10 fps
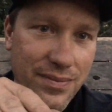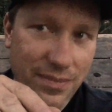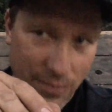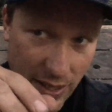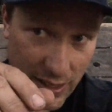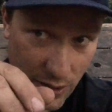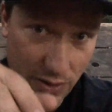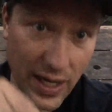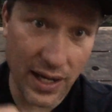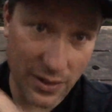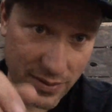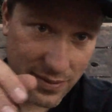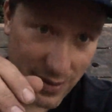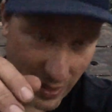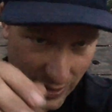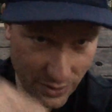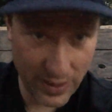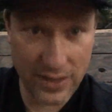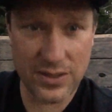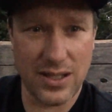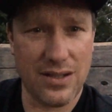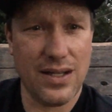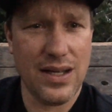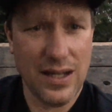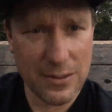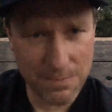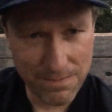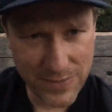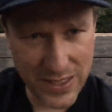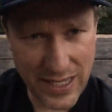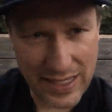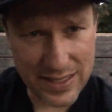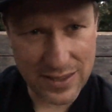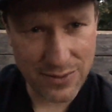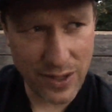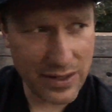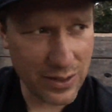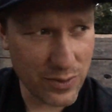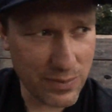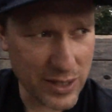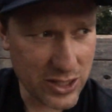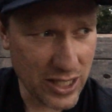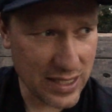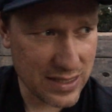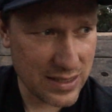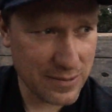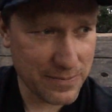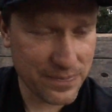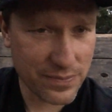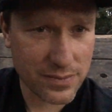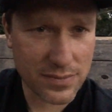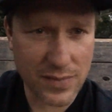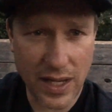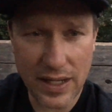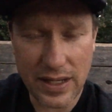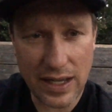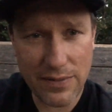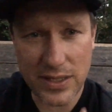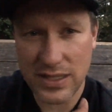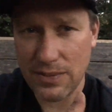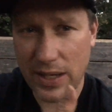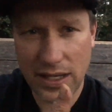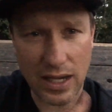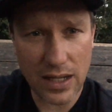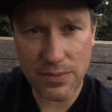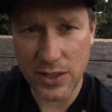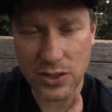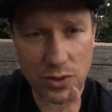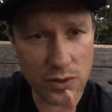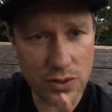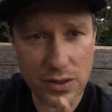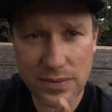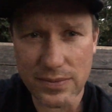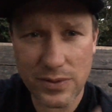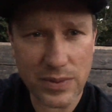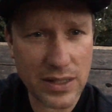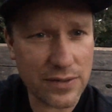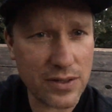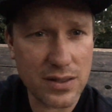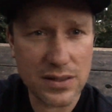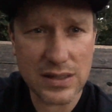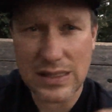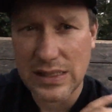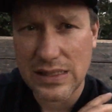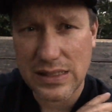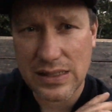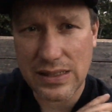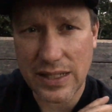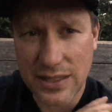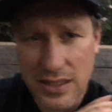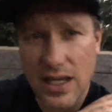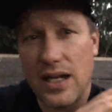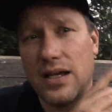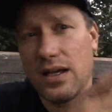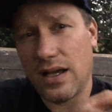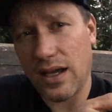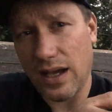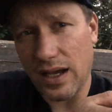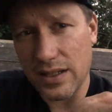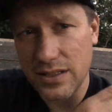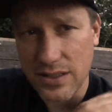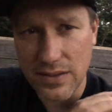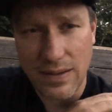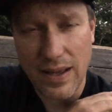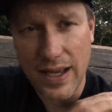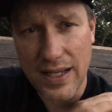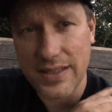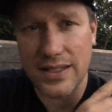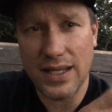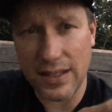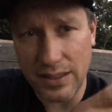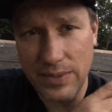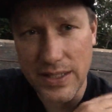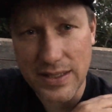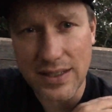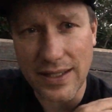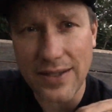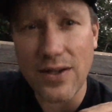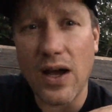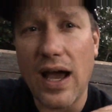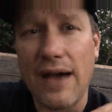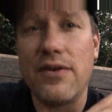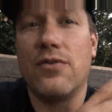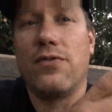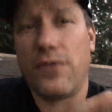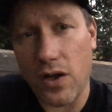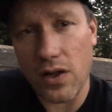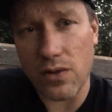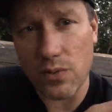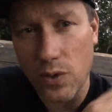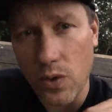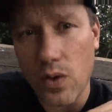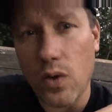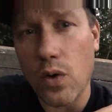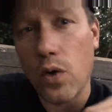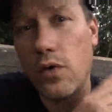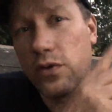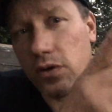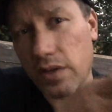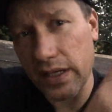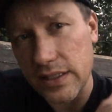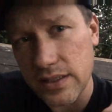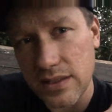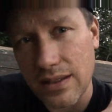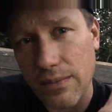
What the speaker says: But I go down, and I go down till the deck is right there with my chest. I have my sea bag on my shoulder or whatever. I just accidentally basically have it roll over, like just